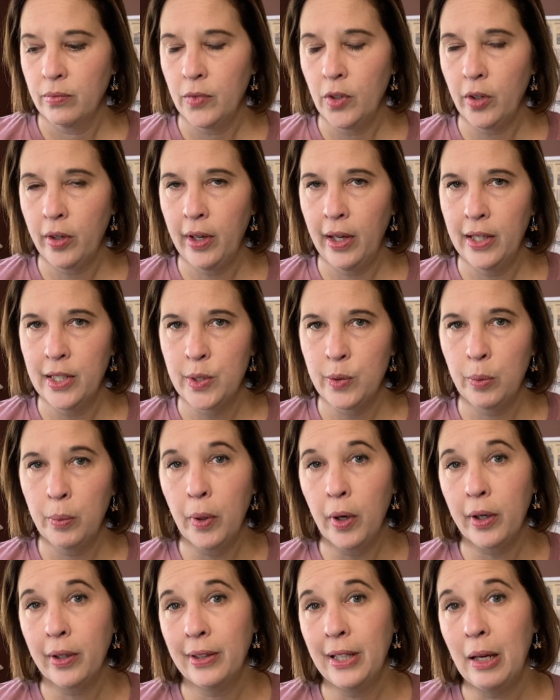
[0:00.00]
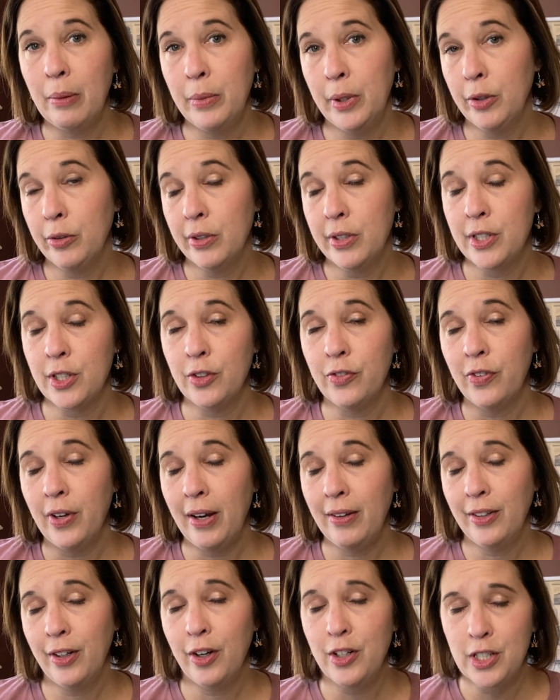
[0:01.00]
Okay, so we're marking that meal as a
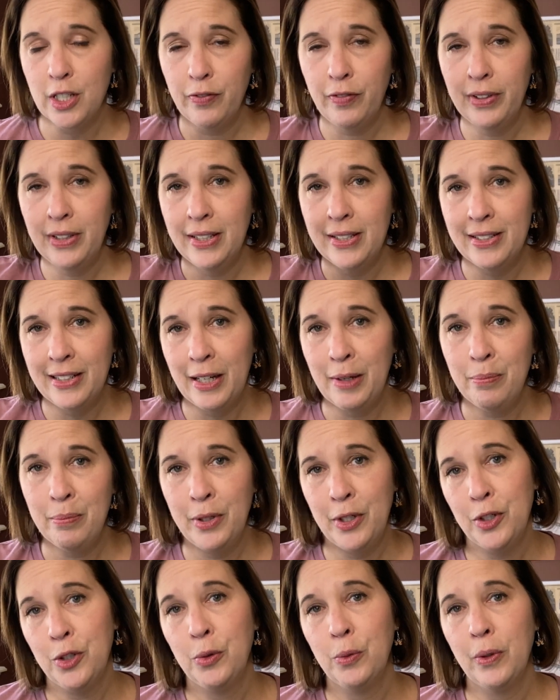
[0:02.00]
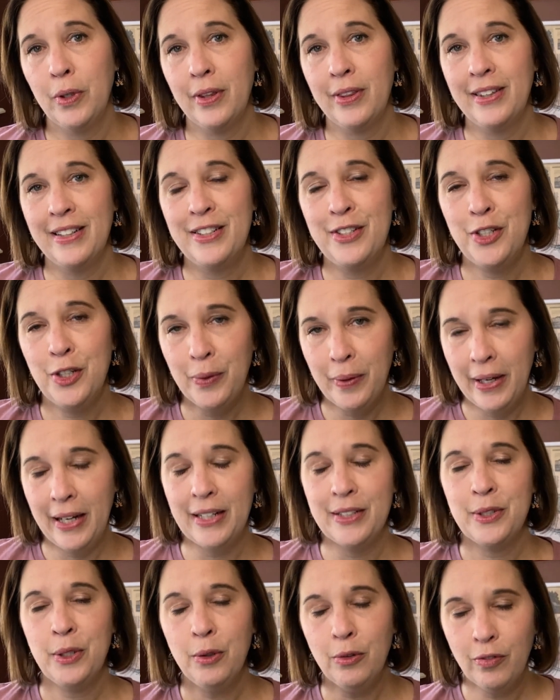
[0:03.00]
$5.50 meal with the 2
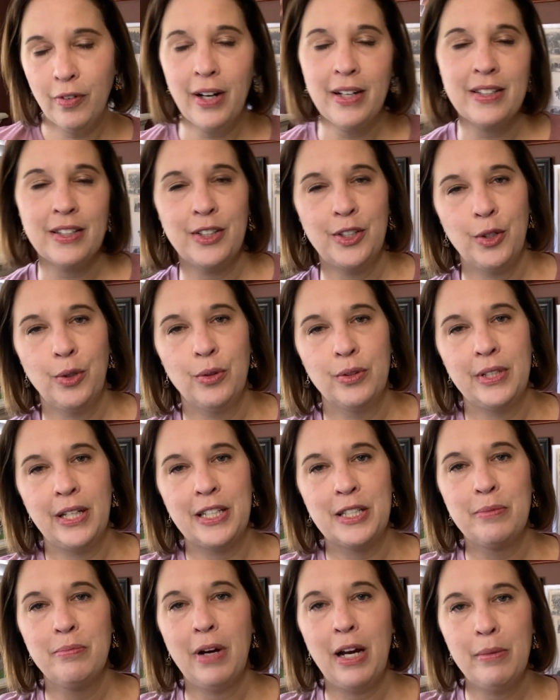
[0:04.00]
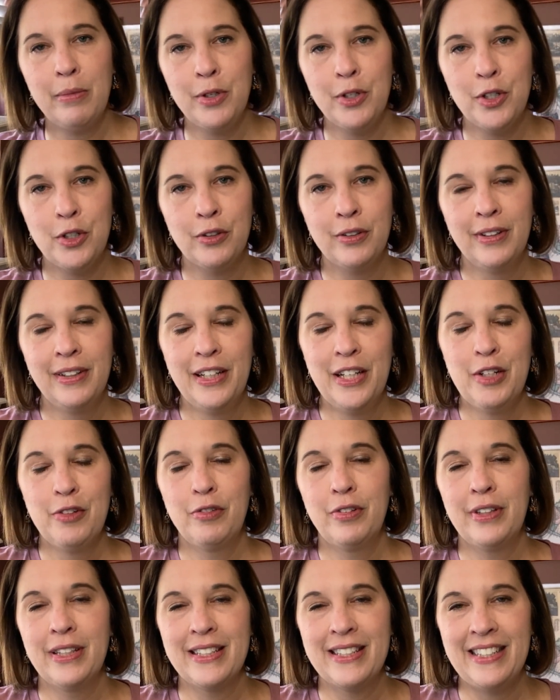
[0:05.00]
eggs, home fries, and toast. That's my meal
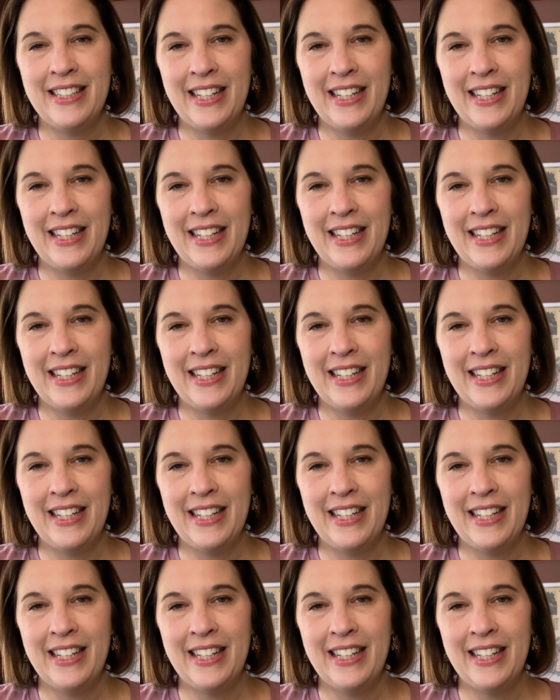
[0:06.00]
for this